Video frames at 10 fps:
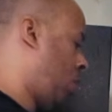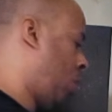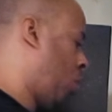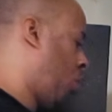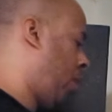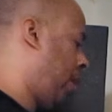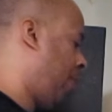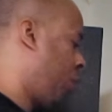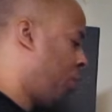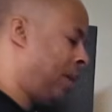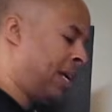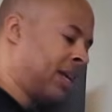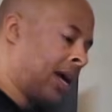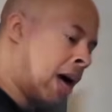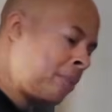Whatever you didn't
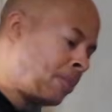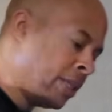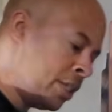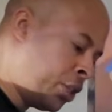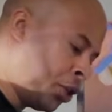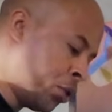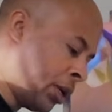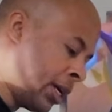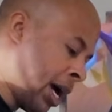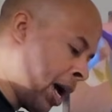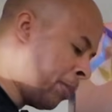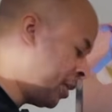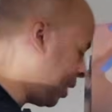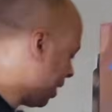accomplish, you're going to accomplish it the